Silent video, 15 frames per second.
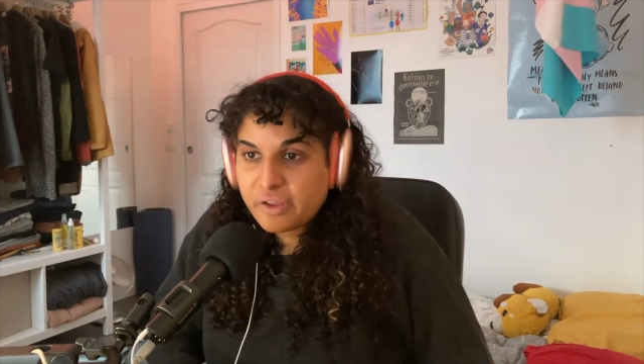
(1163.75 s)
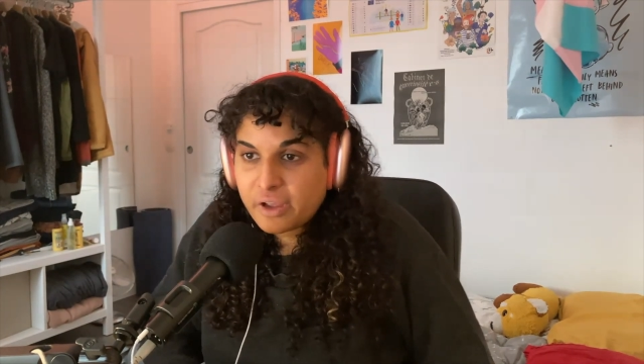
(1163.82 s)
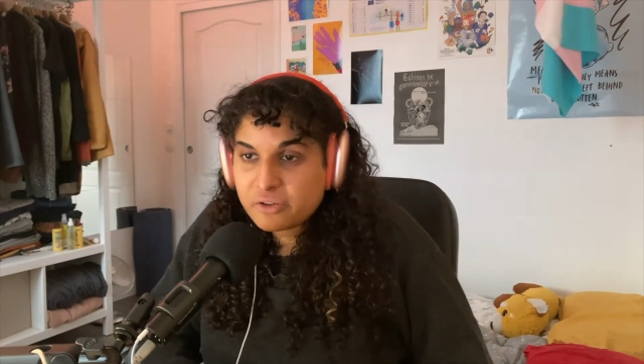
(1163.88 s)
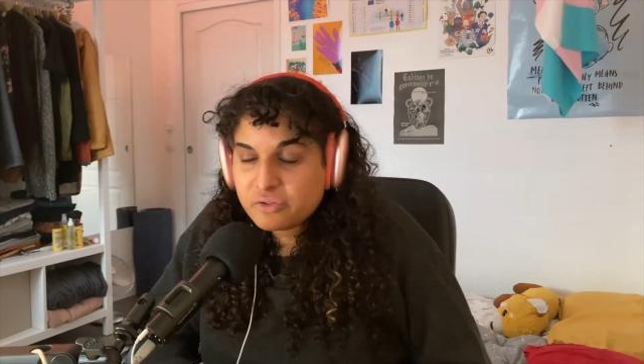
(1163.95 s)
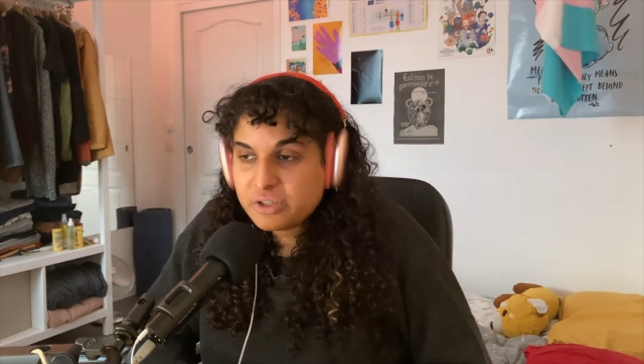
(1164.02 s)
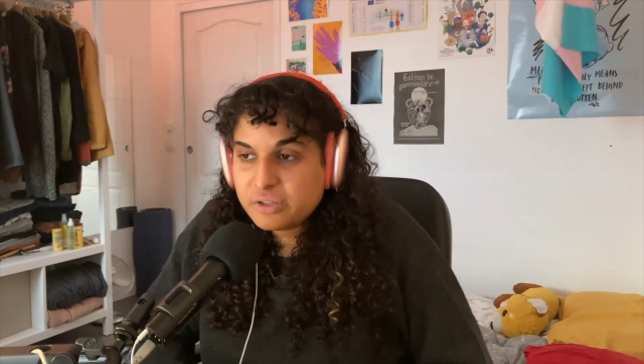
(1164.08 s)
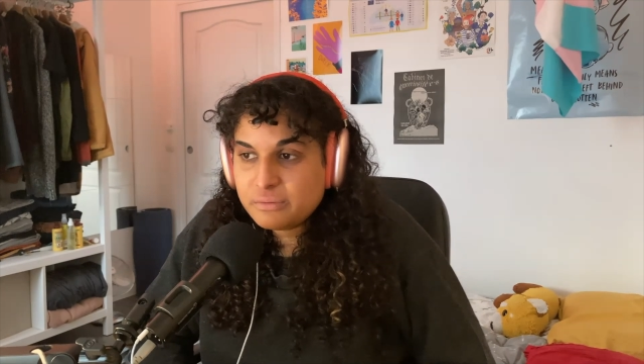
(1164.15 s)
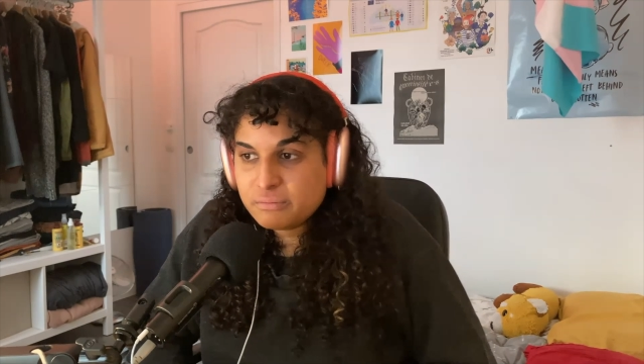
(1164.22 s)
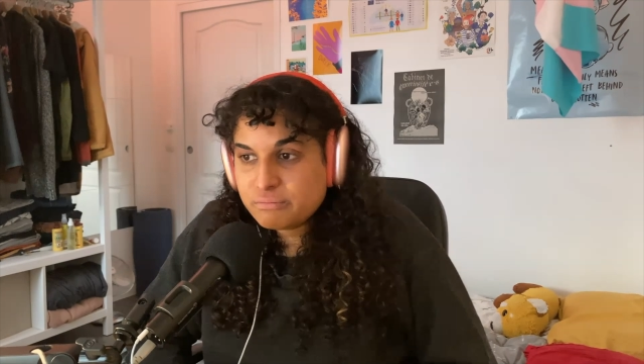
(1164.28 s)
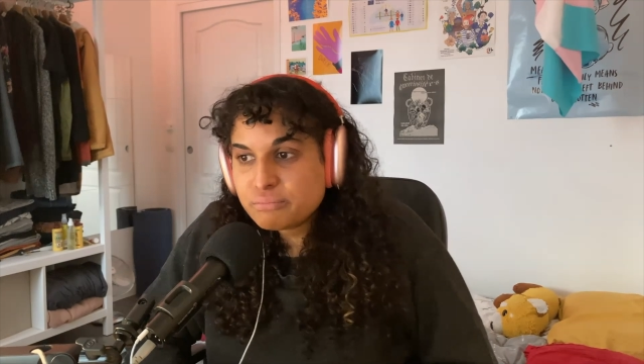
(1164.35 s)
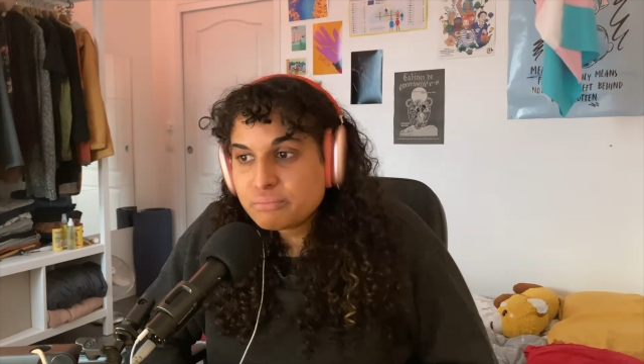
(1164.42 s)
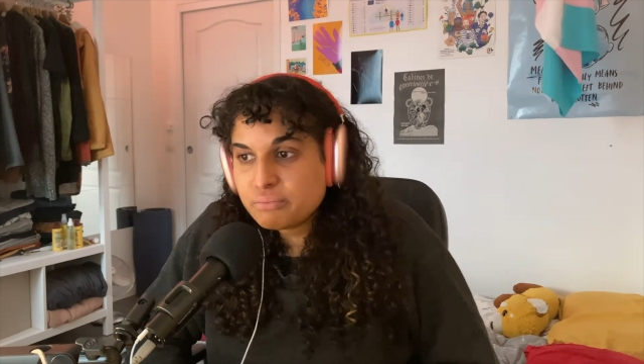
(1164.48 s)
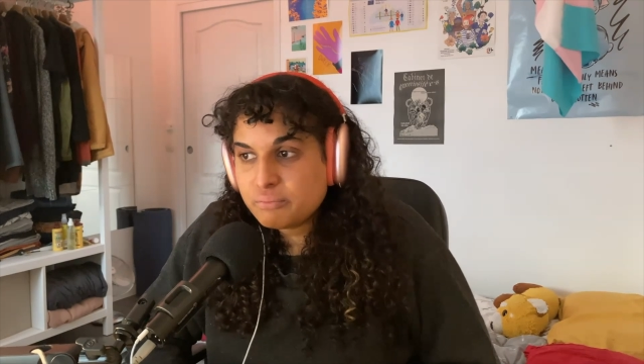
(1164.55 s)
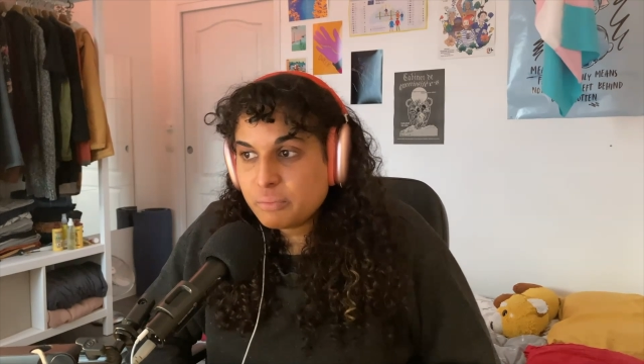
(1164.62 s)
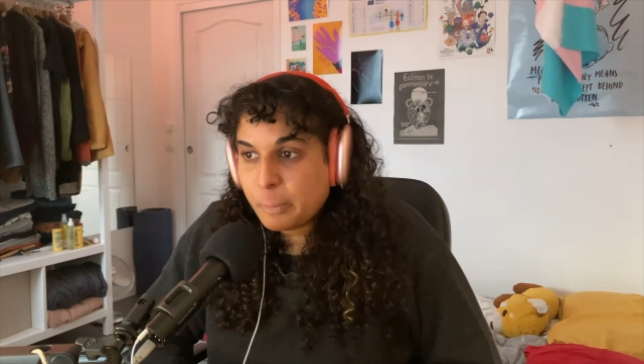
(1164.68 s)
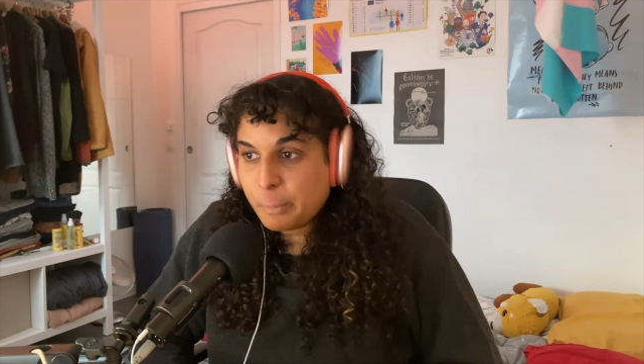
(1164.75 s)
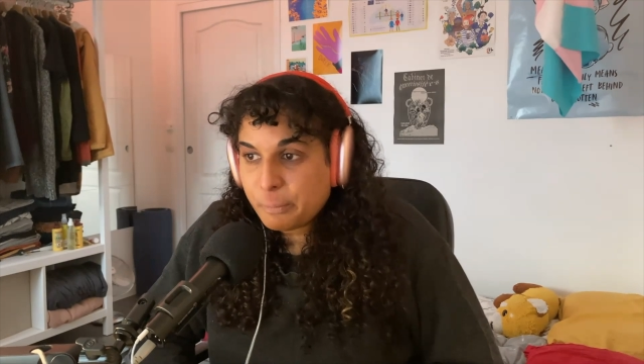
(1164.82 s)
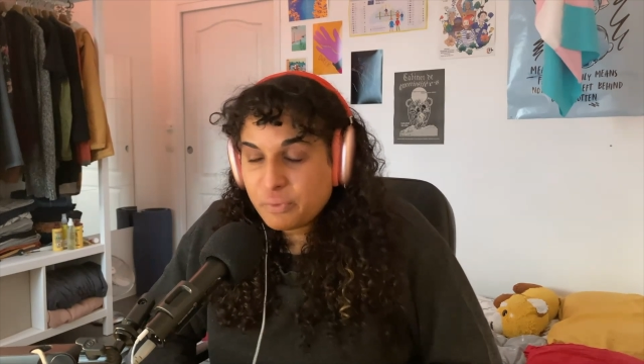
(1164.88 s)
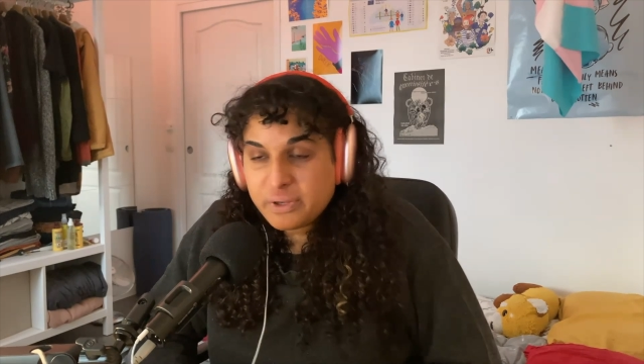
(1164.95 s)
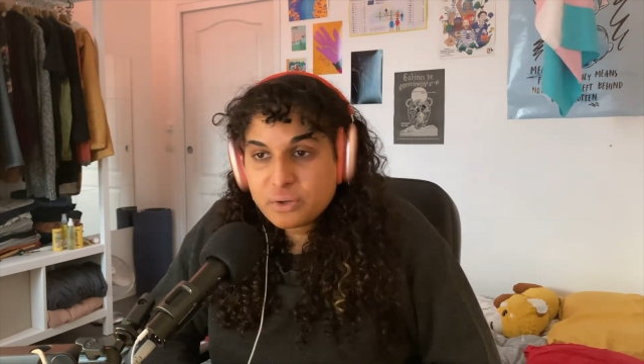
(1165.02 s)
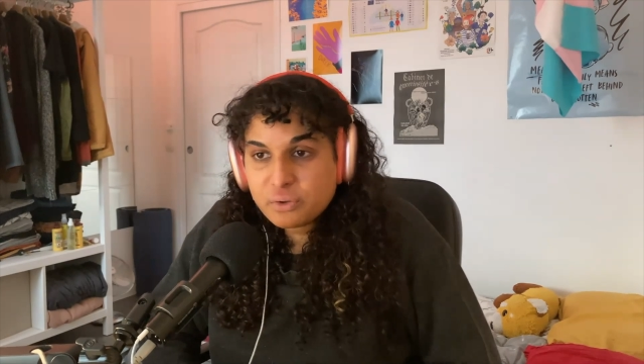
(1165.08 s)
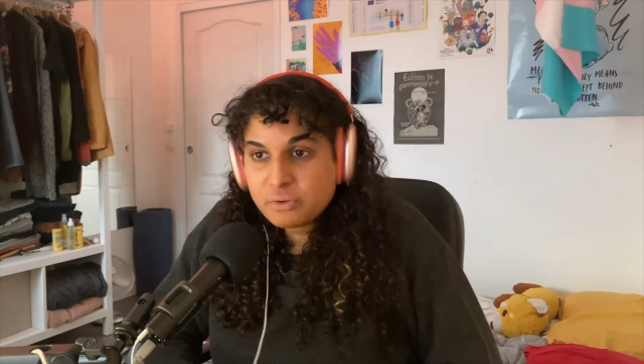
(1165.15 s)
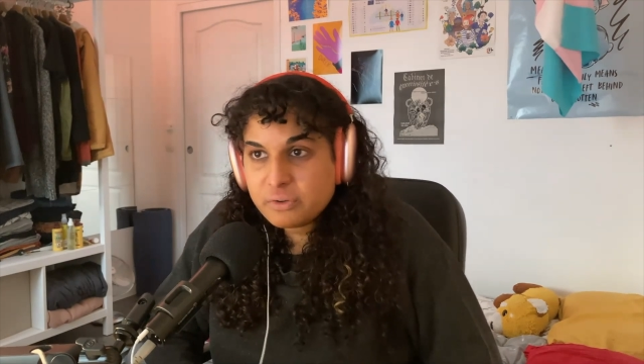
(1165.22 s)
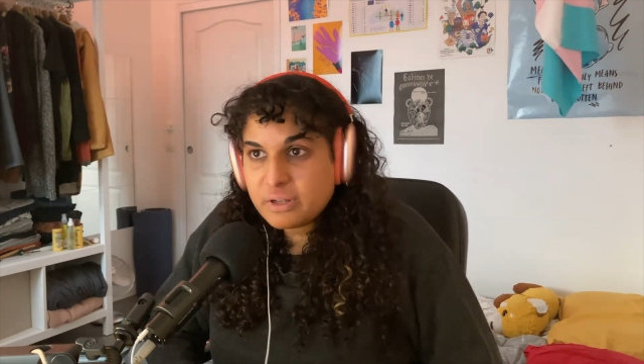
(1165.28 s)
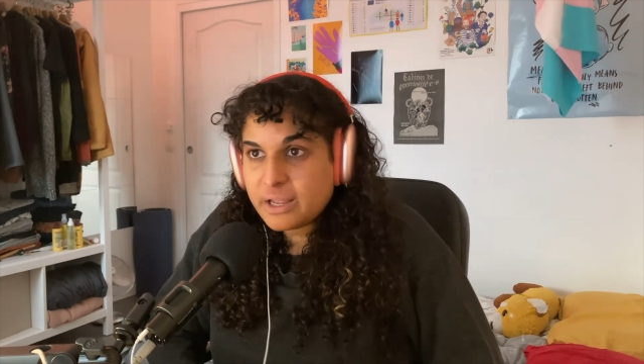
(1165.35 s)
are actually pretty good.